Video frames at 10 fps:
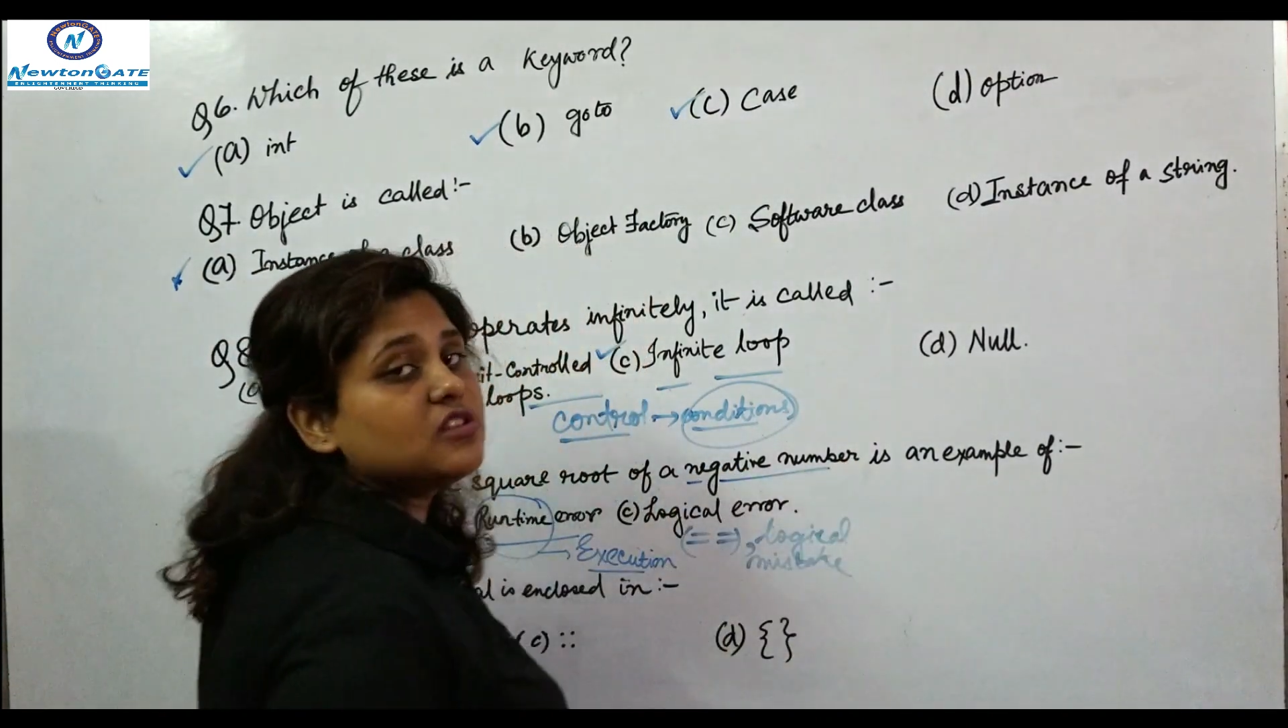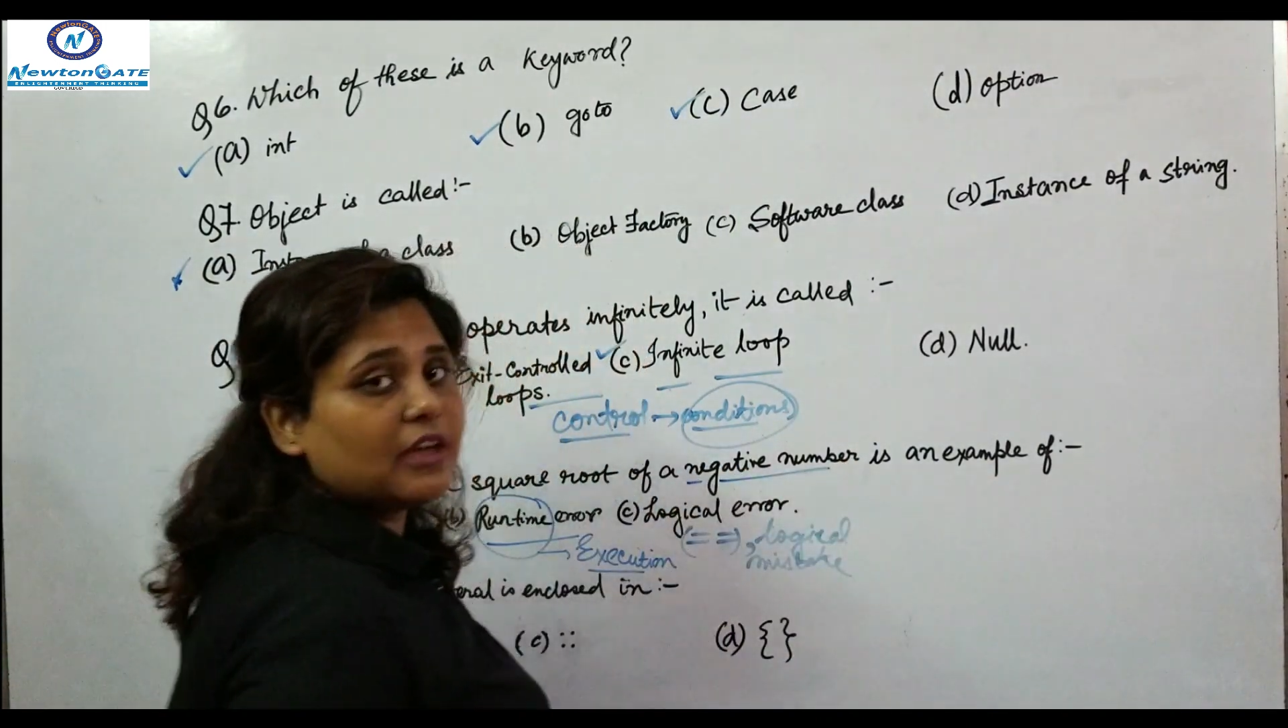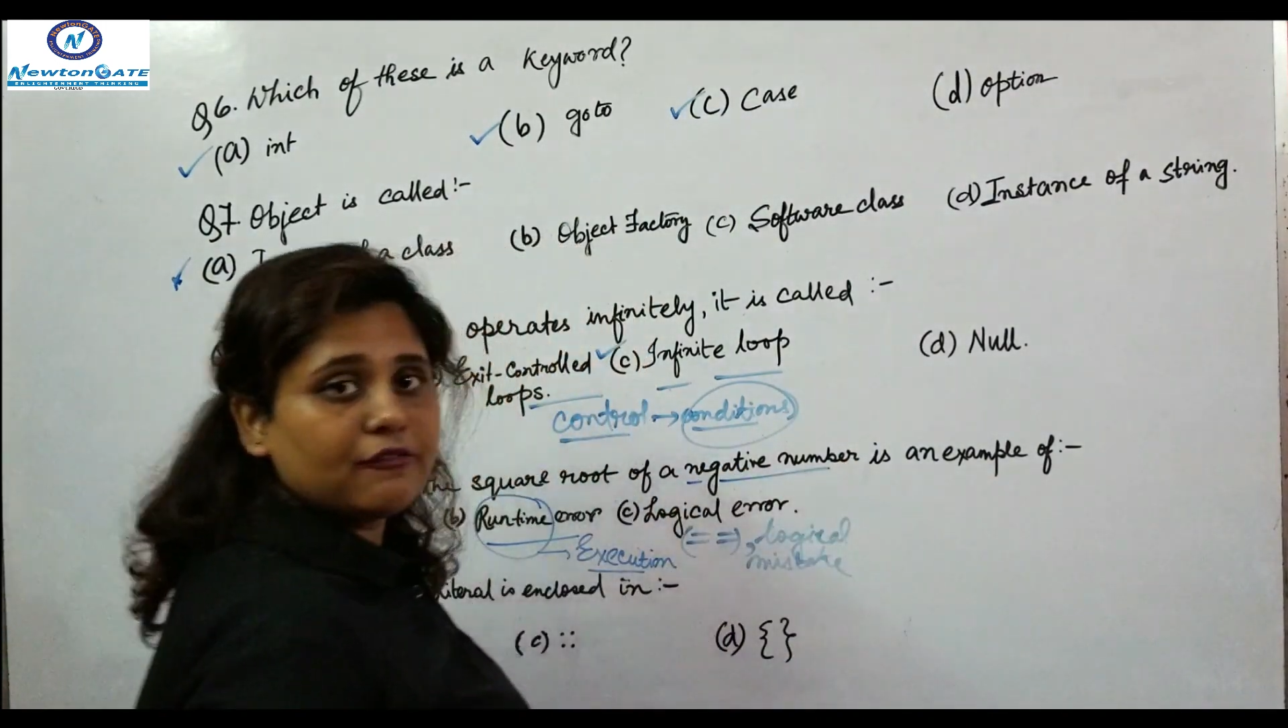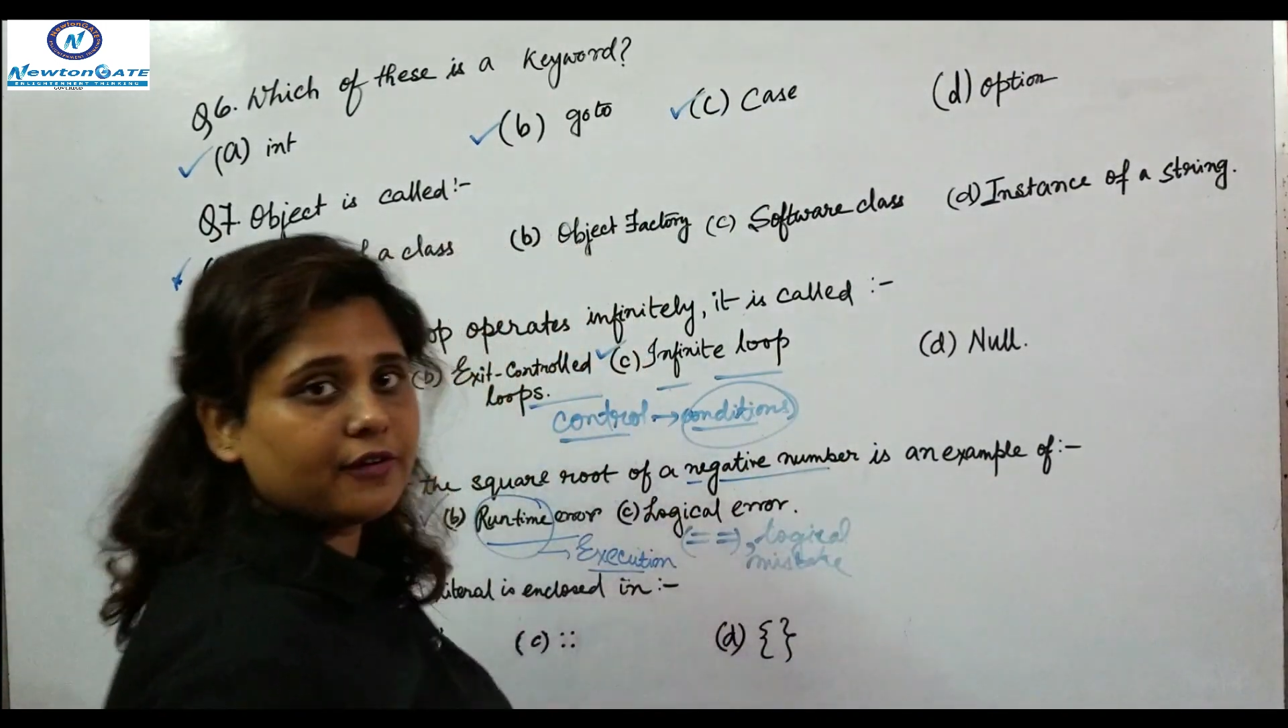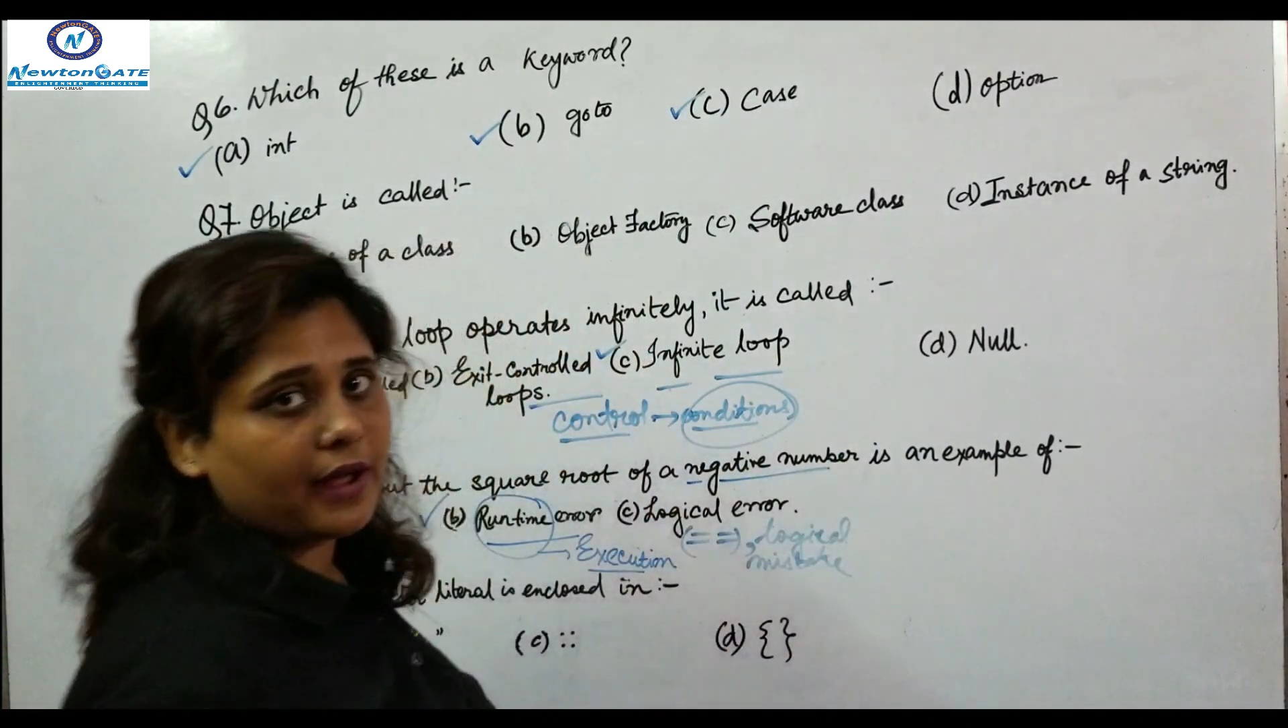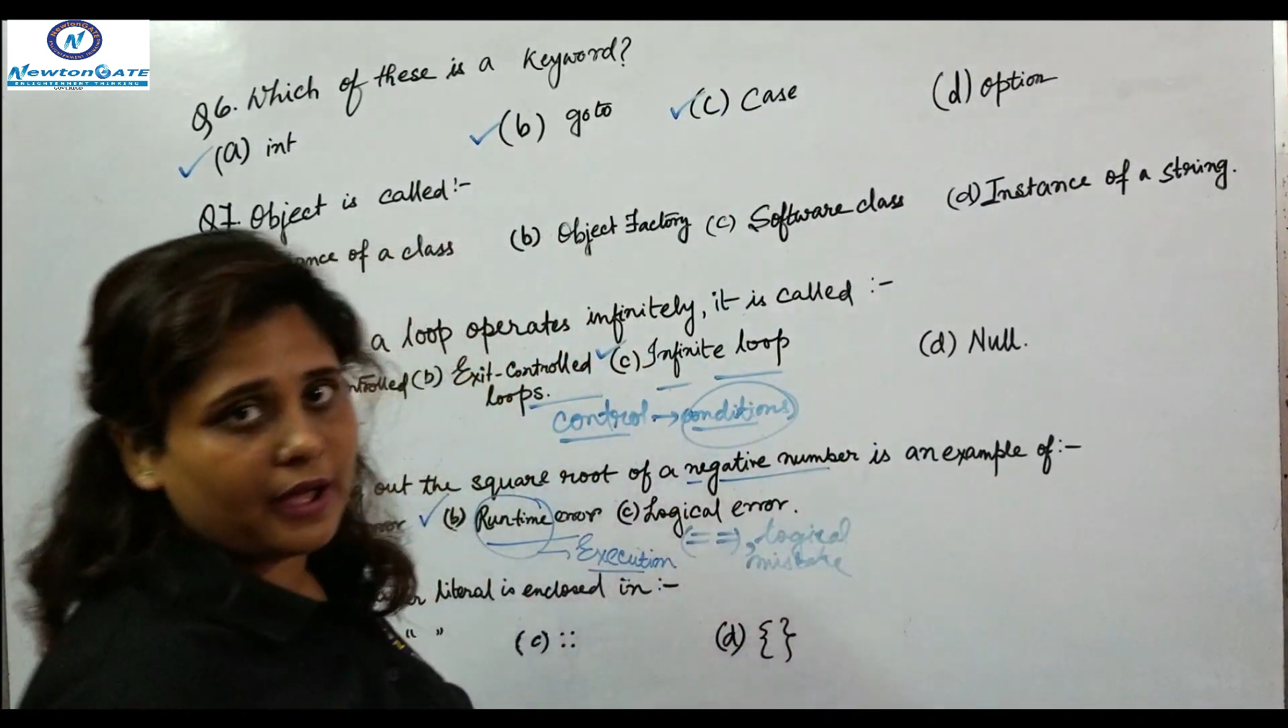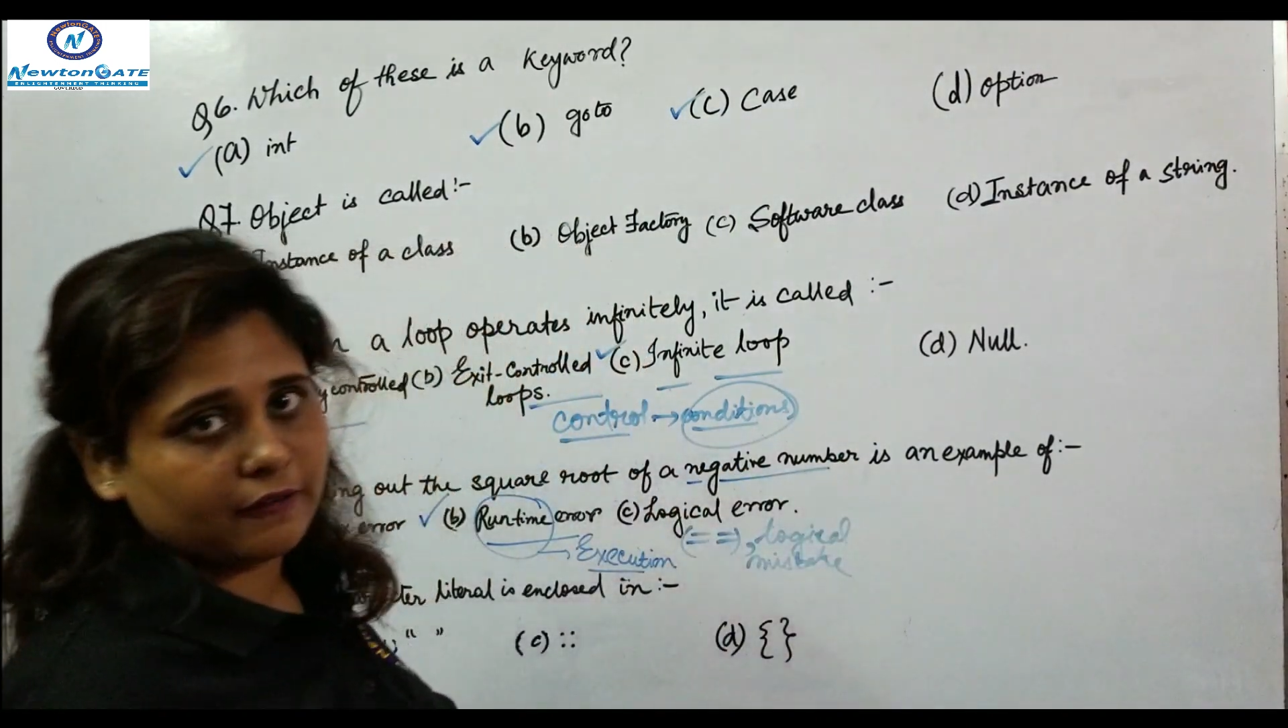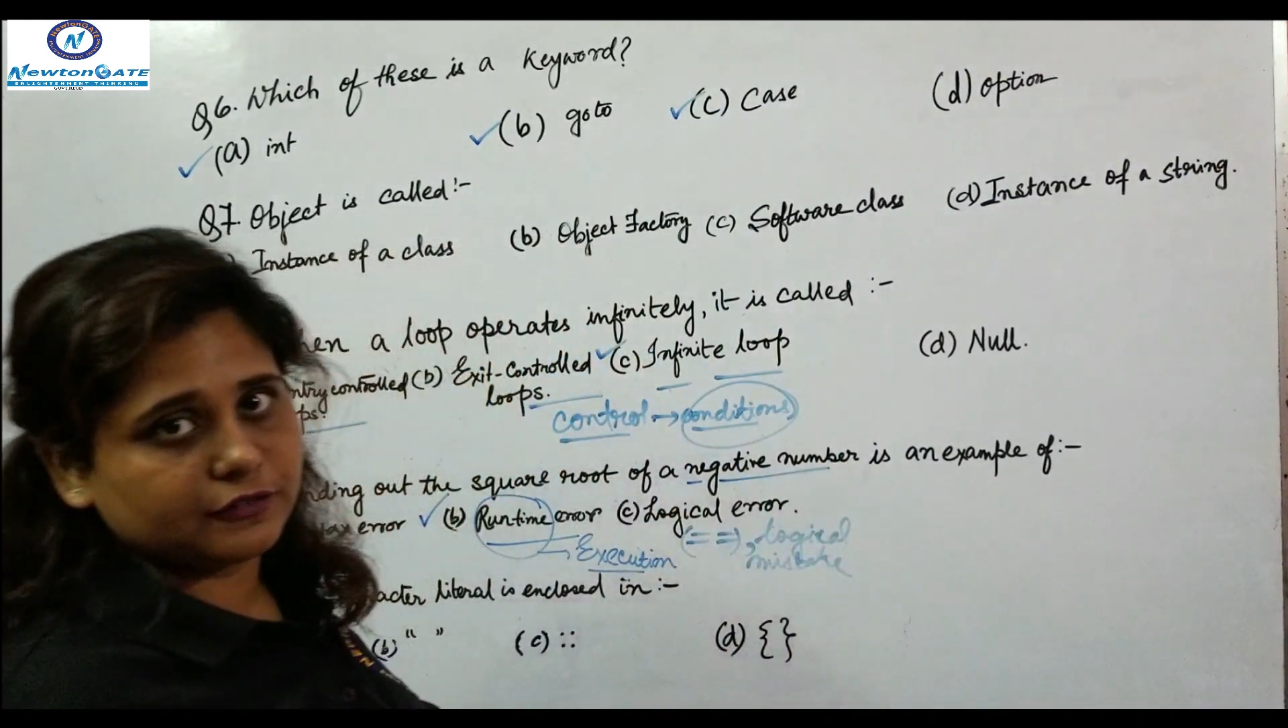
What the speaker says: never have